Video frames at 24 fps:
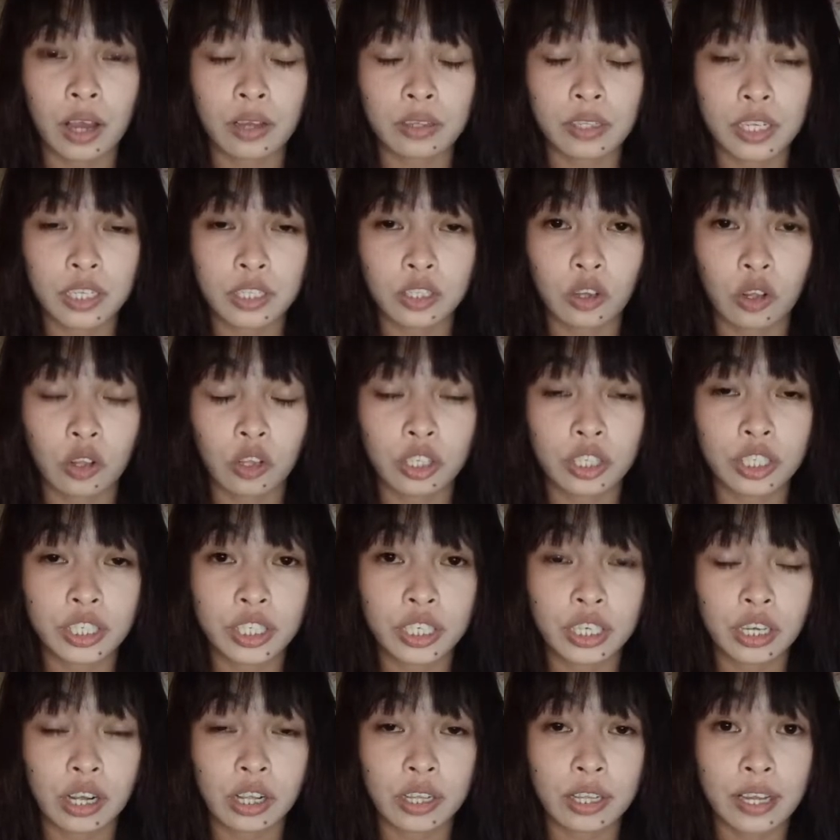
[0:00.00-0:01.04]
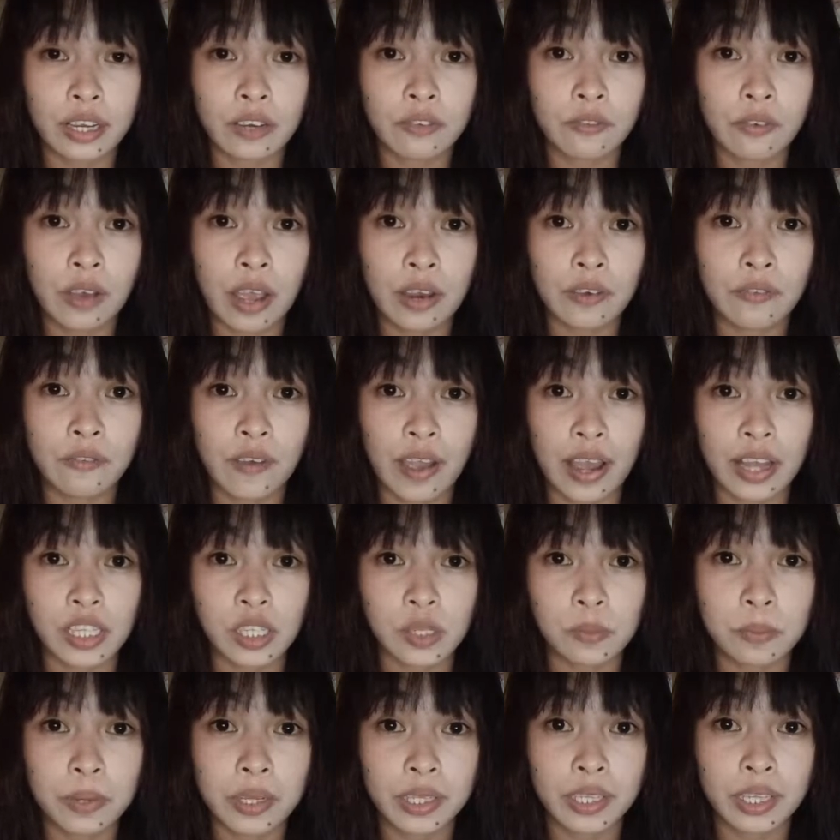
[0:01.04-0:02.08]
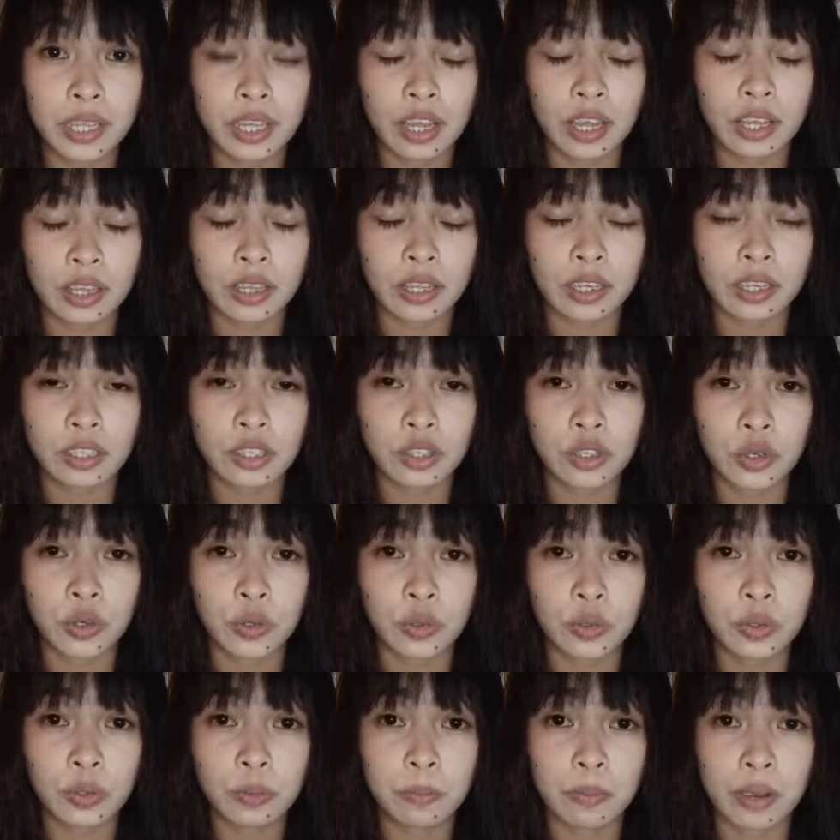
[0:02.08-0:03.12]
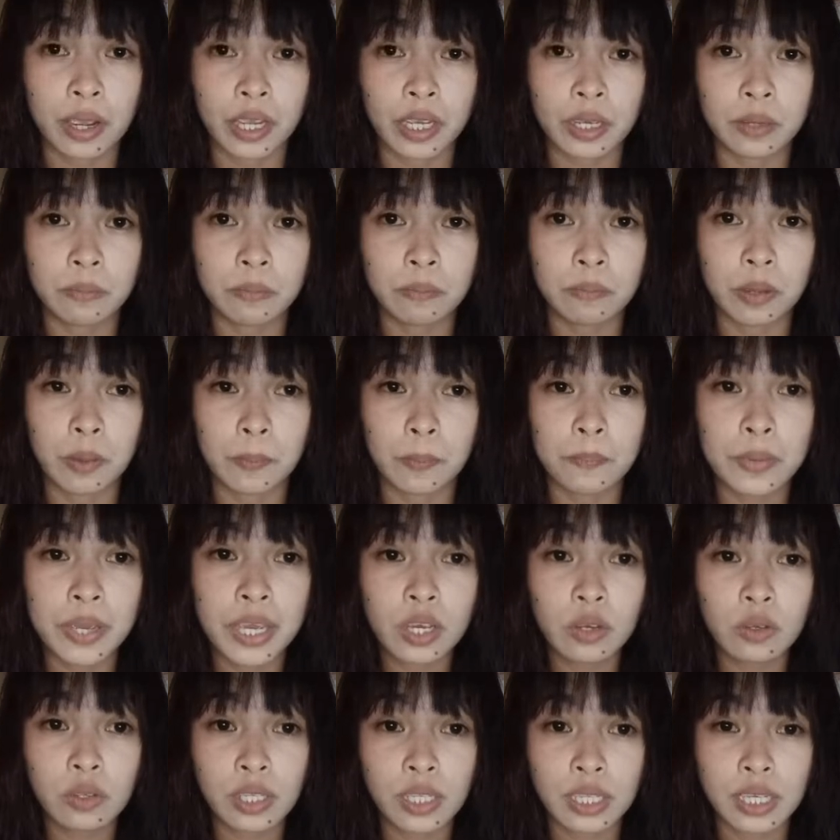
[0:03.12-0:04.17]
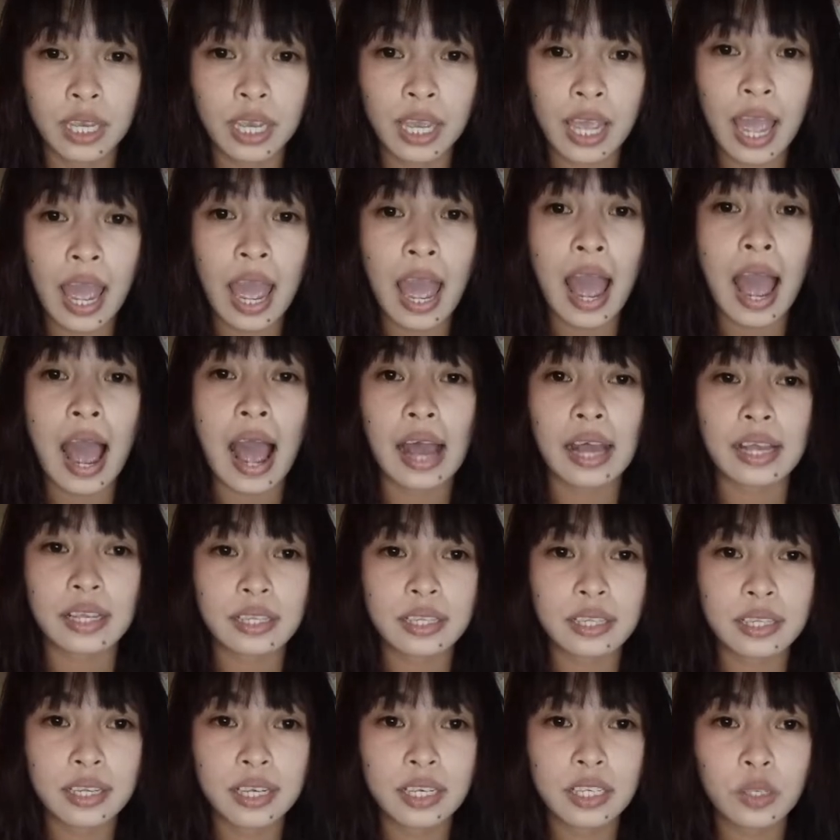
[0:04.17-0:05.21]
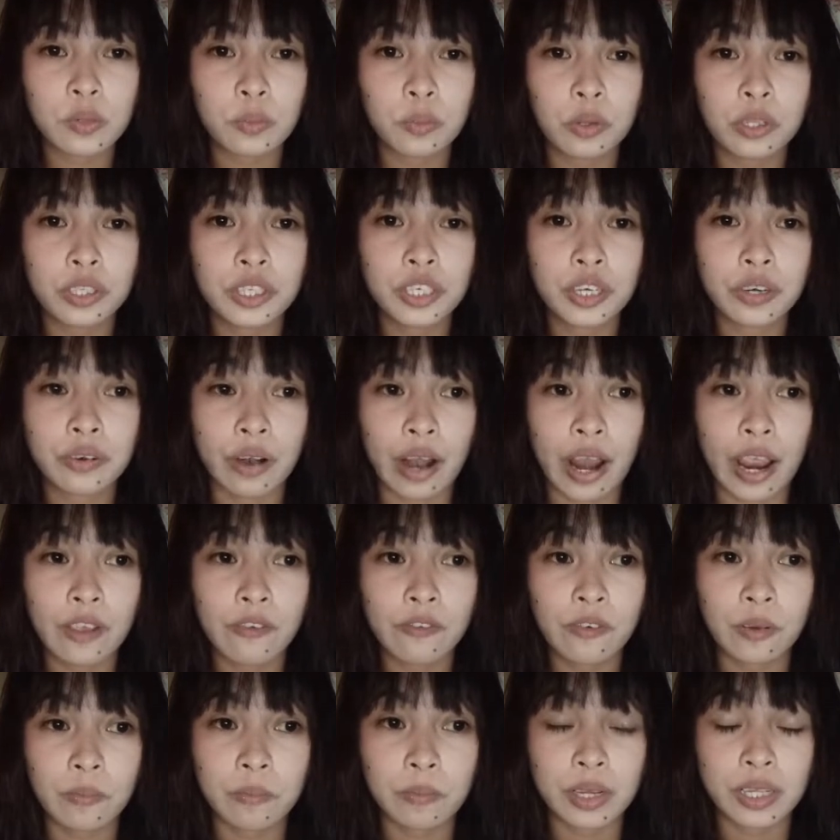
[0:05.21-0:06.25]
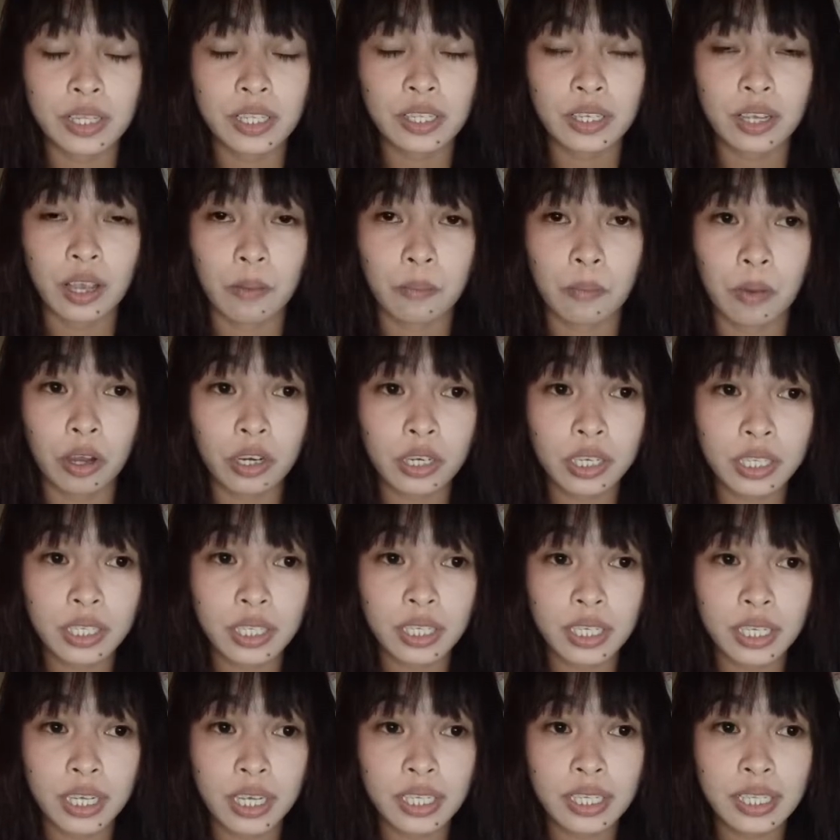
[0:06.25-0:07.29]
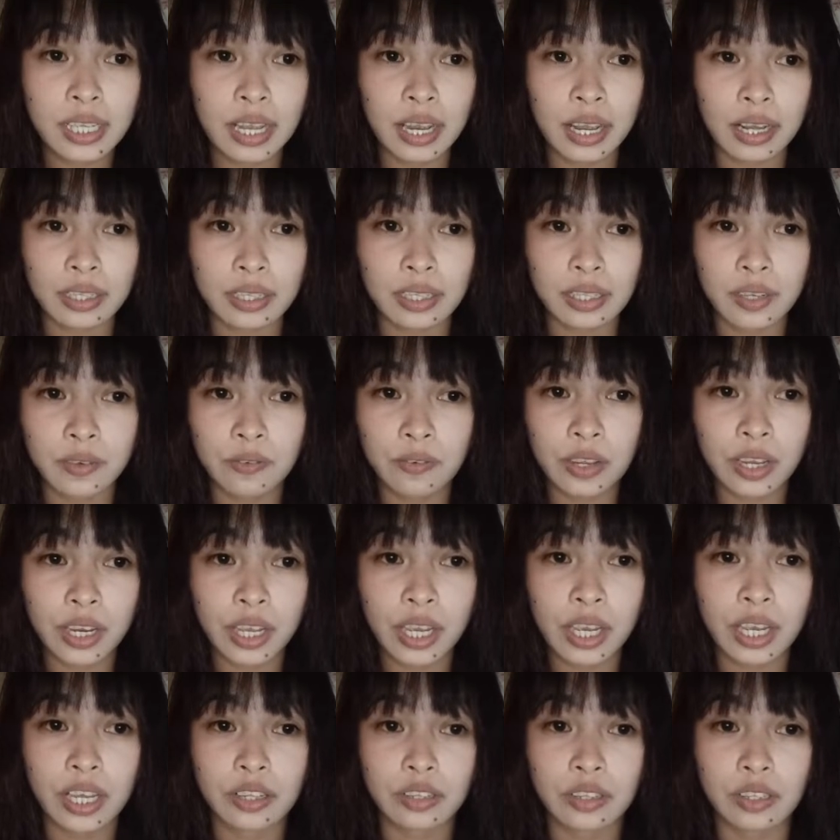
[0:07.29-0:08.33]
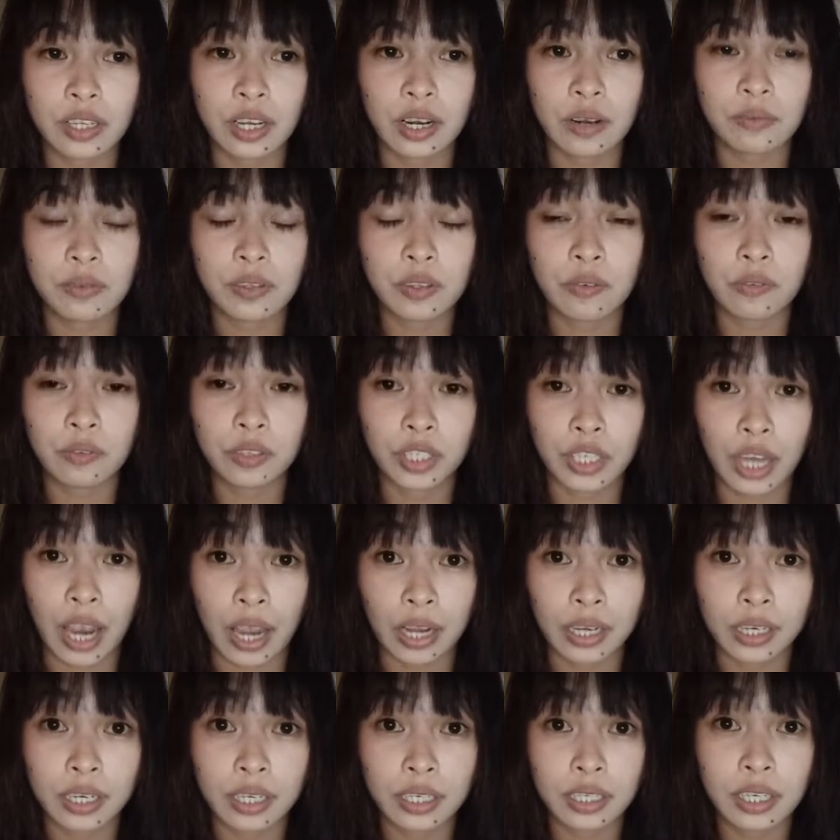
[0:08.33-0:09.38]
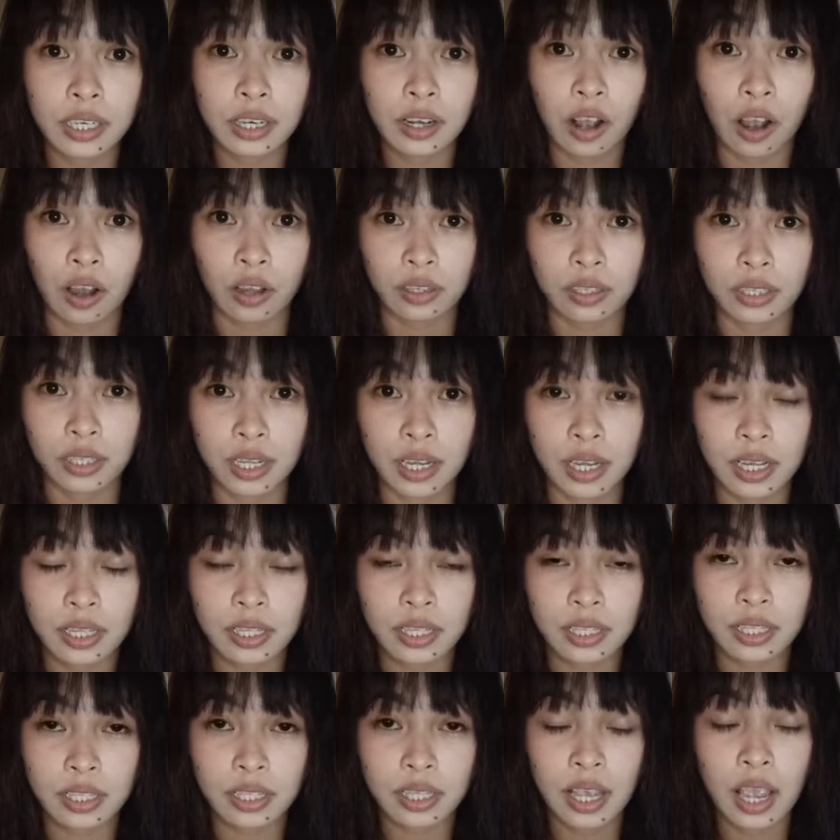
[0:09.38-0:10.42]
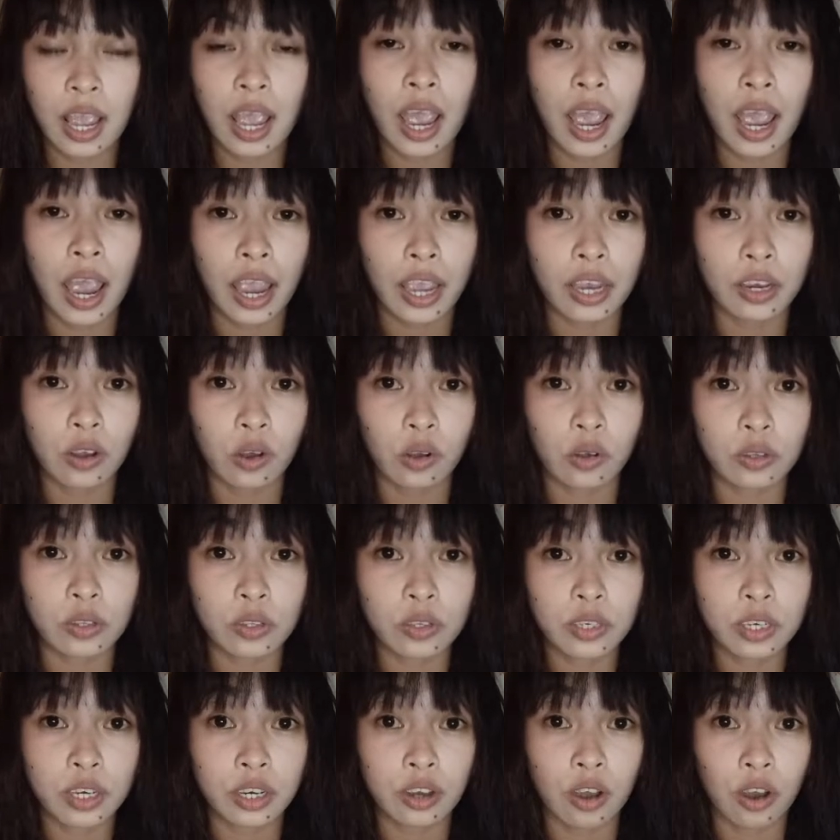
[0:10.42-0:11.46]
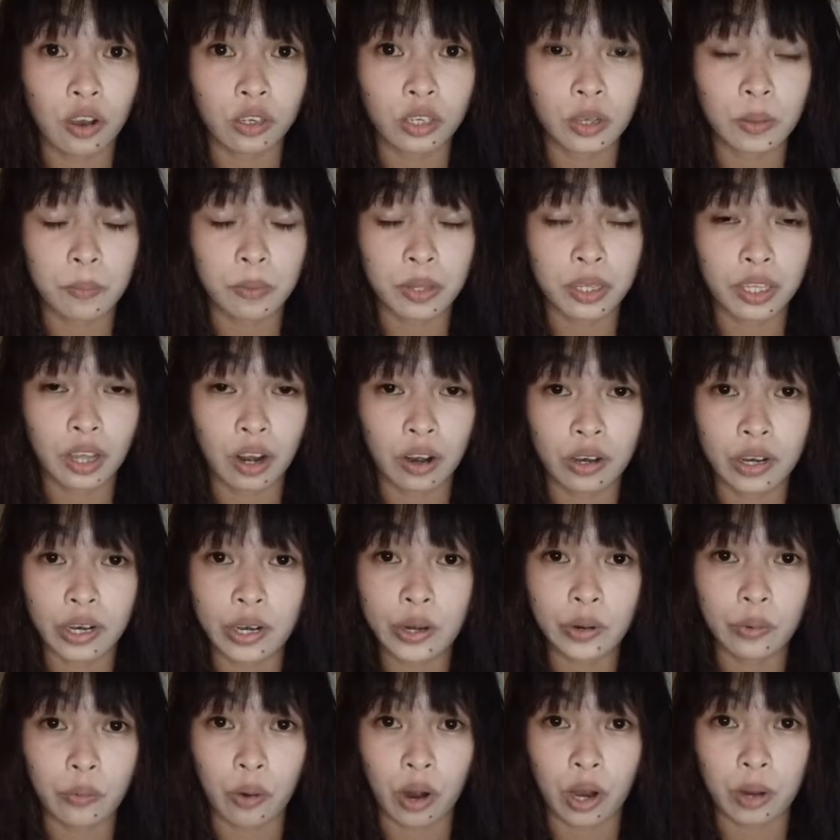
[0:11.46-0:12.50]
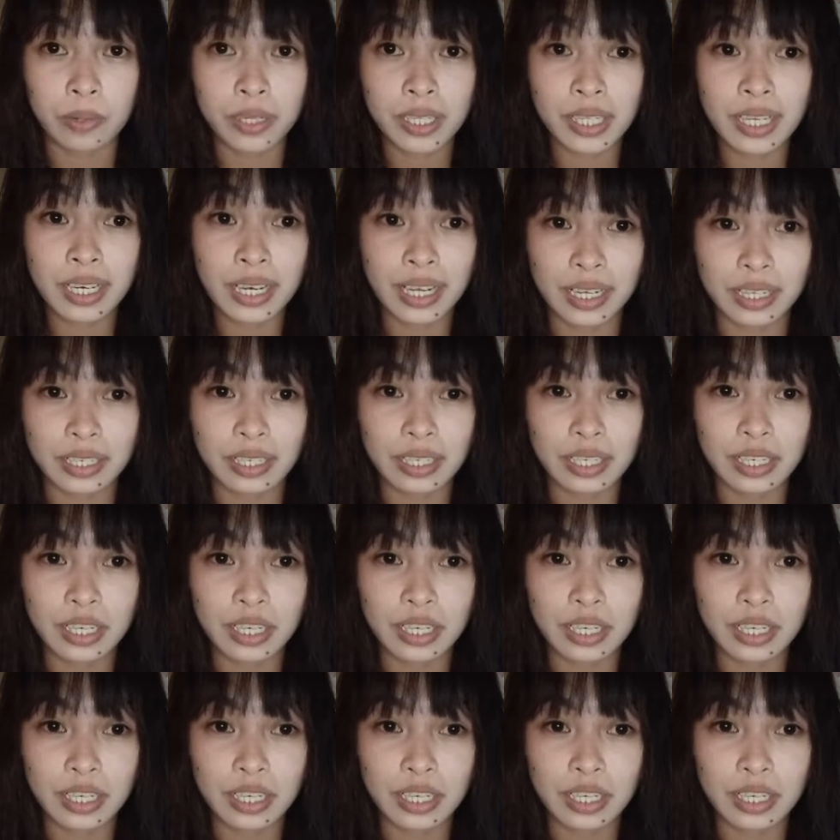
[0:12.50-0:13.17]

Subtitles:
technological advancement that is used by the BOC, as this will derive from its commodity selectivity in terms of checking the contents and also the documentary requirements in it.